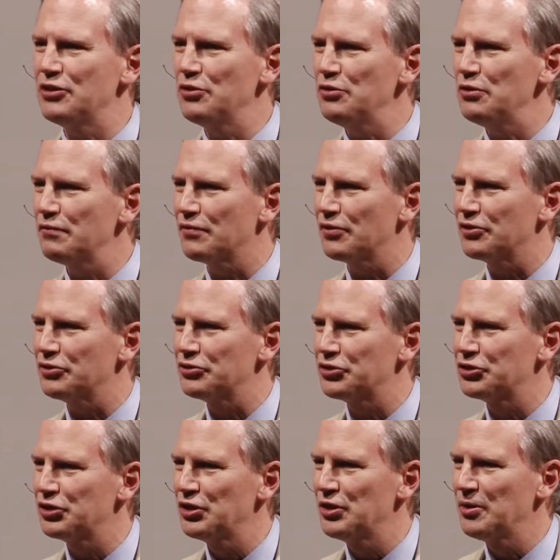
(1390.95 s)

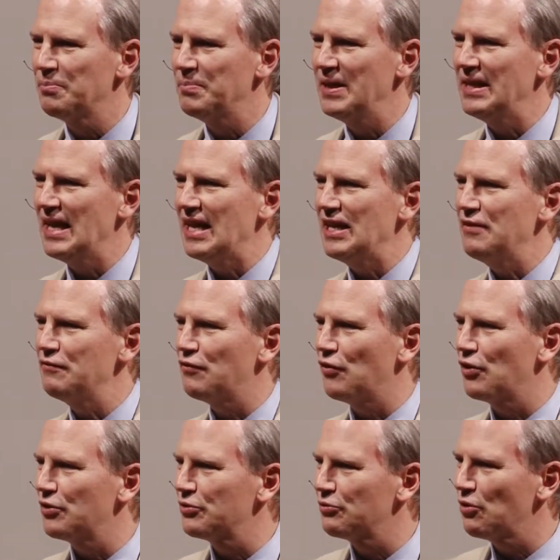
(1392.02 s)
universe be getting
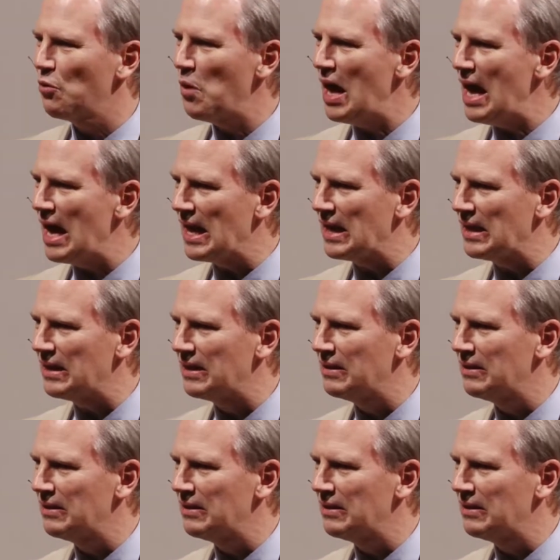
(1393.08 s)
farther away?